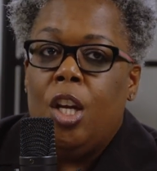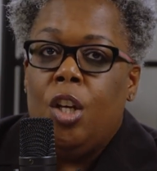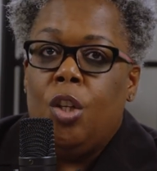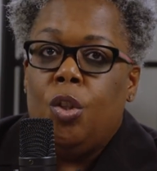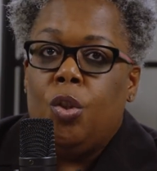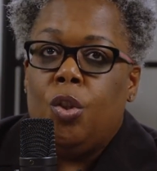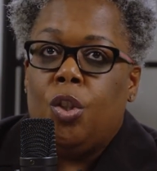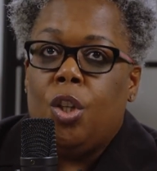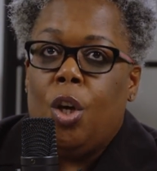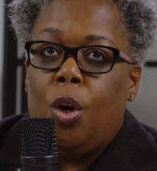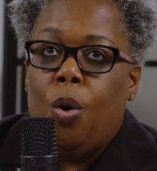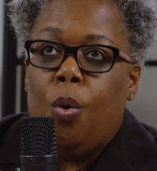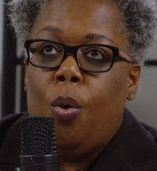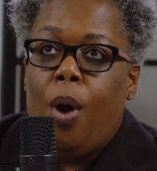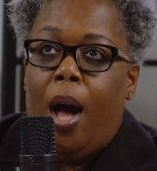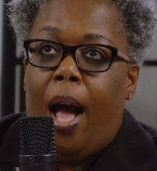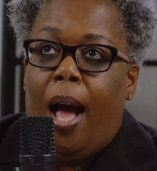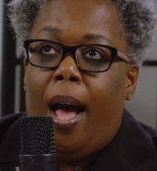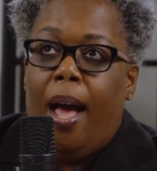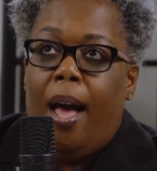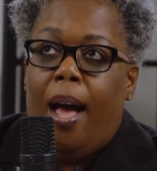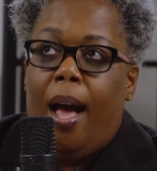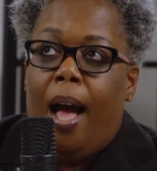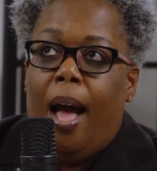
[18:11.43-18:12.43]
So
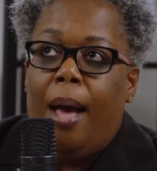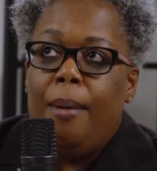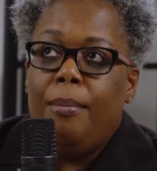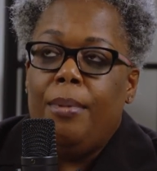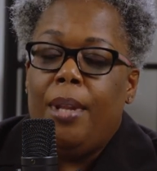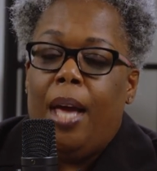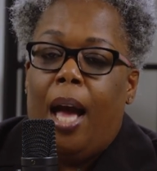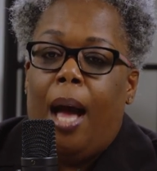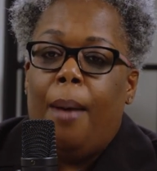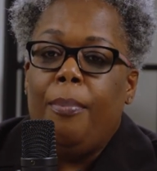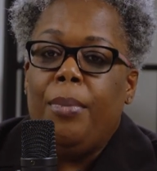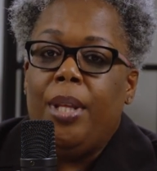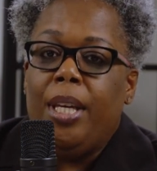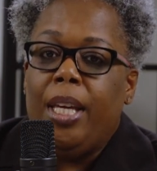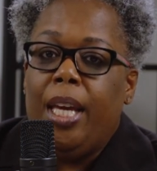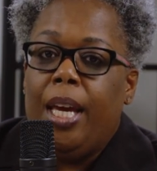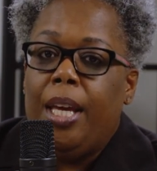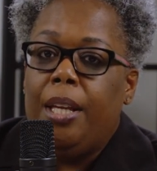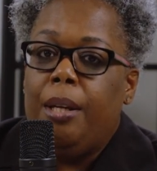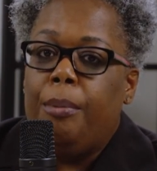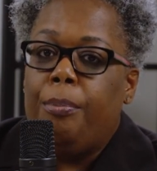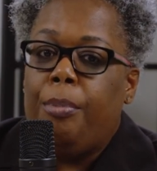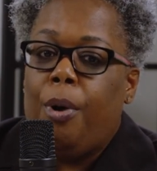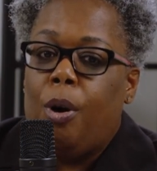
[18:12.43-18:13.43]
I'm the
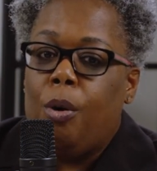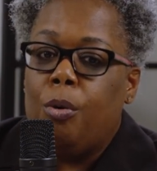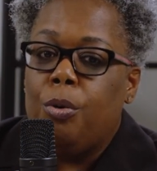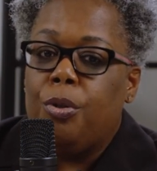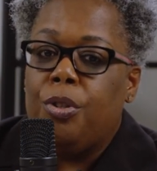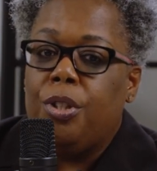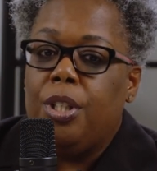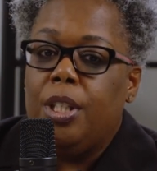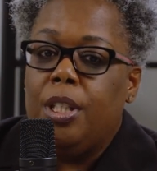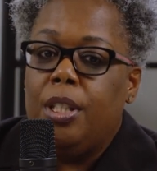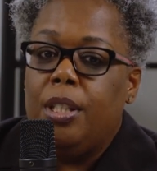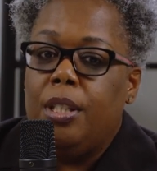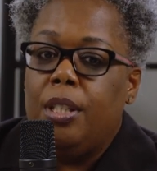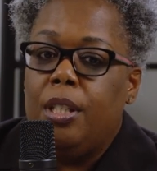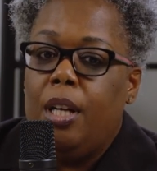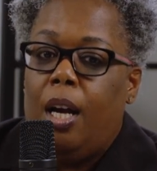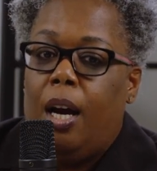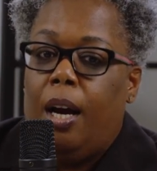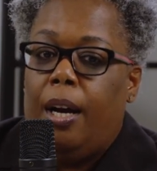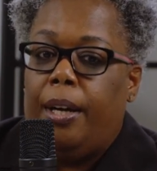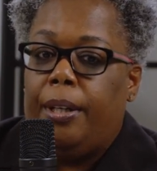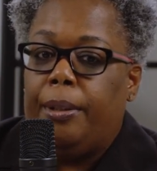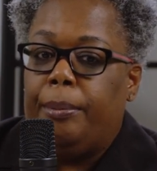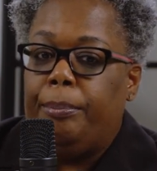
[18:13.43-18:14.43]
kind of person,
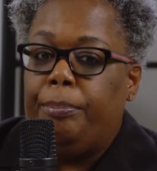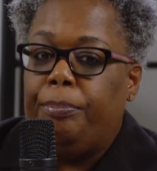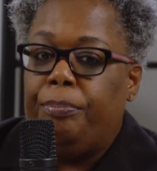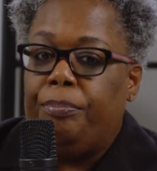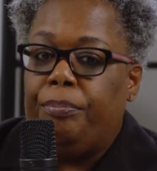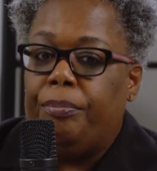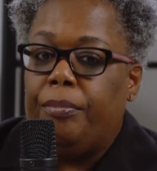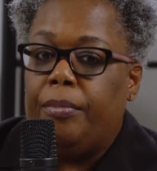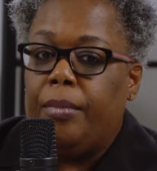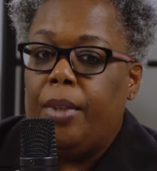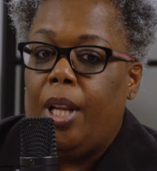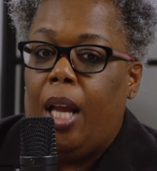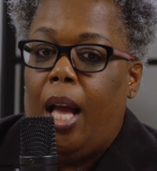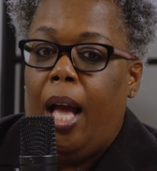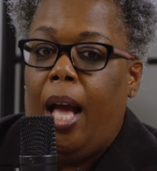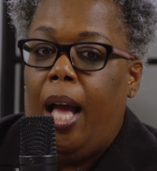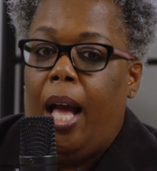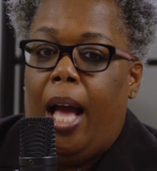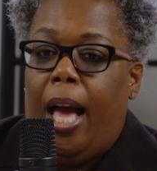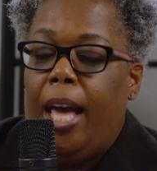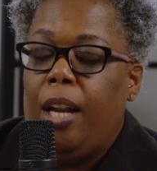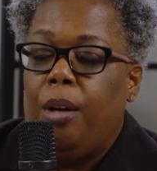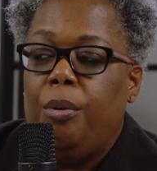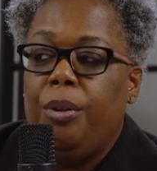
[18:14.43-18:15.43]

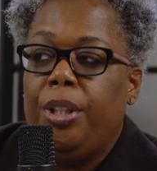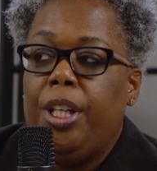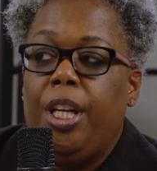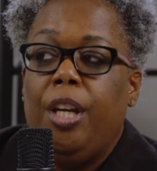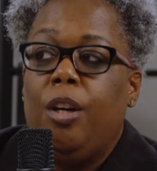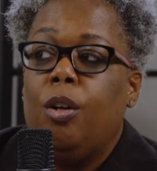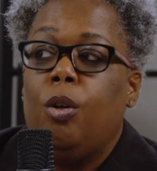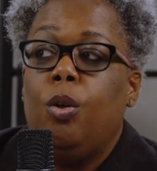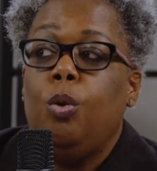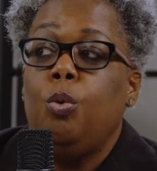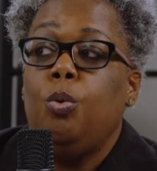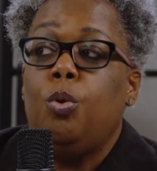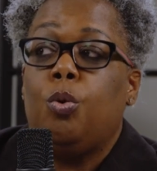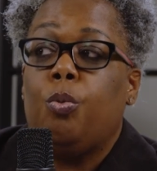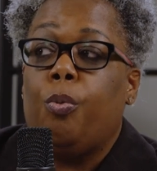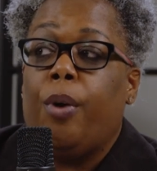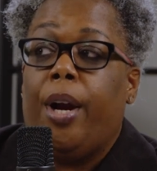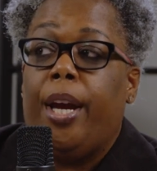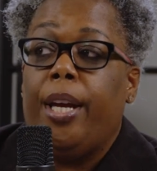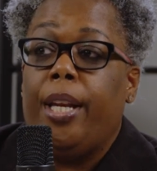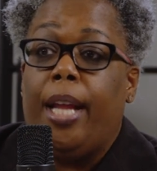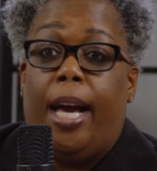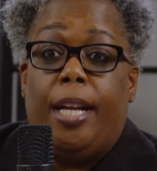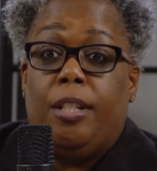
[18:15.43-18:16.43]
I don't care who's
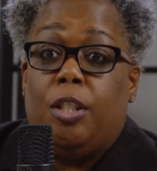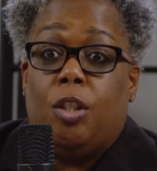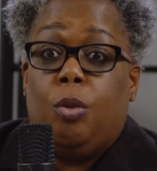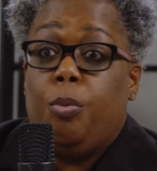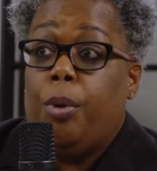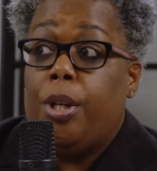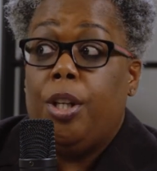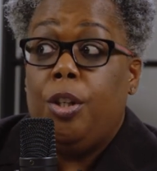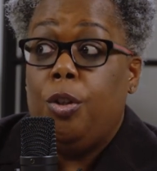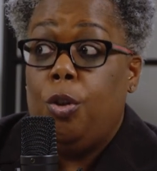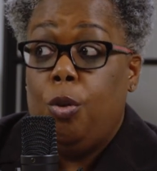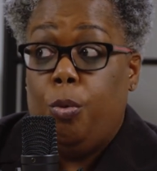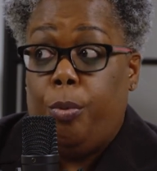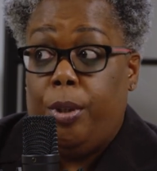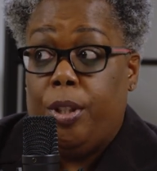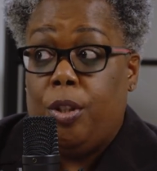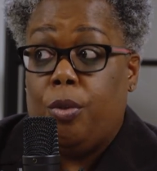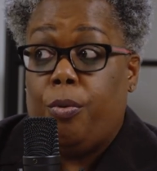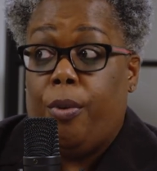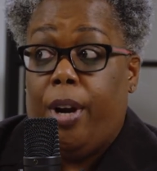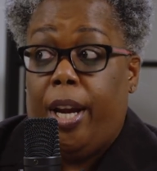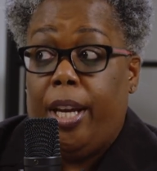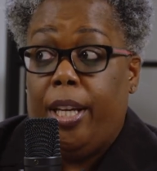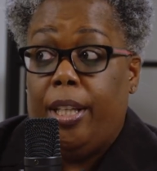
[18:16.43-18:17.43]
right. I just want to do
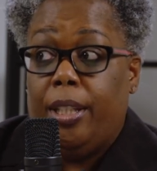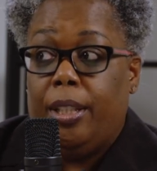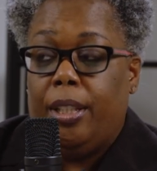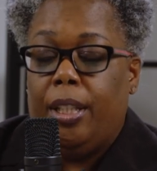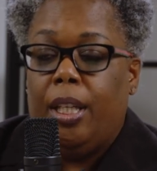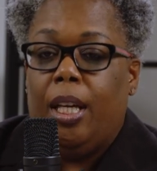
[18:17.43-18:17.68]
what's right.